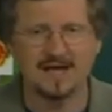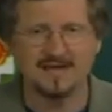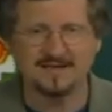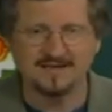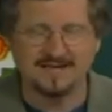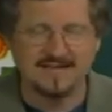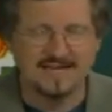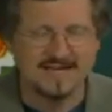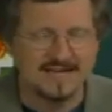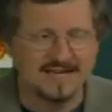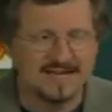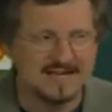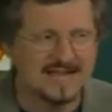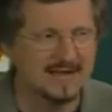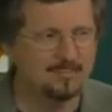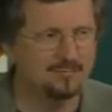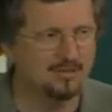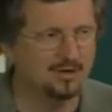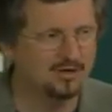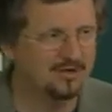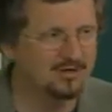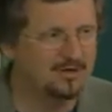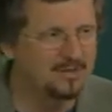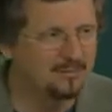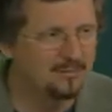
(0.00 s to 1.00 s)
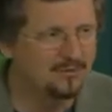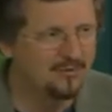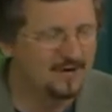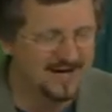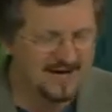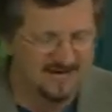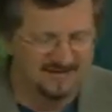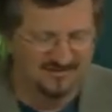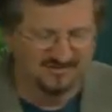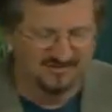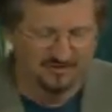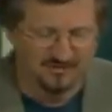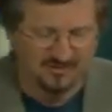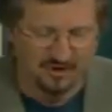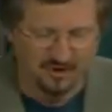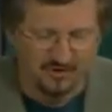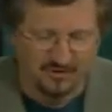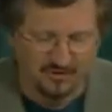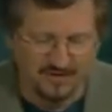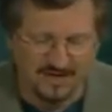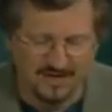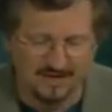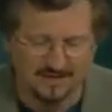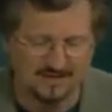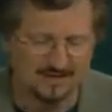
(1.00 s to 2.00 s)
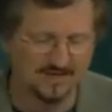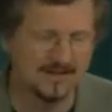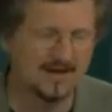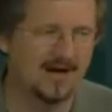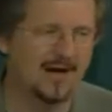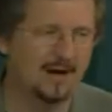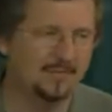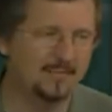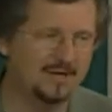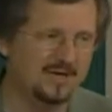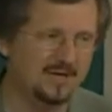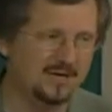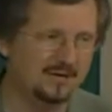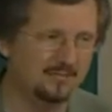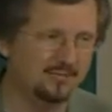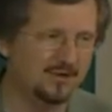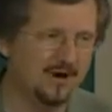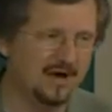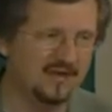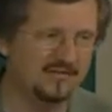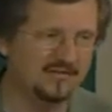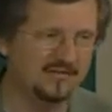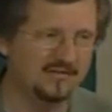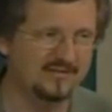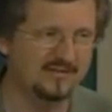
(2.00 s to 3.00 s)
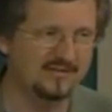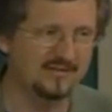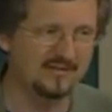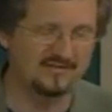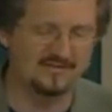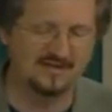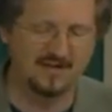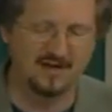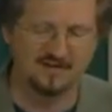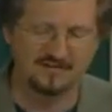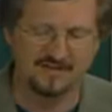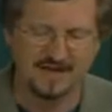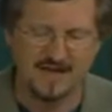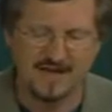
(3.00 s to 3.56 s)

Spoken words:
DNA polymerase during the copying process itself,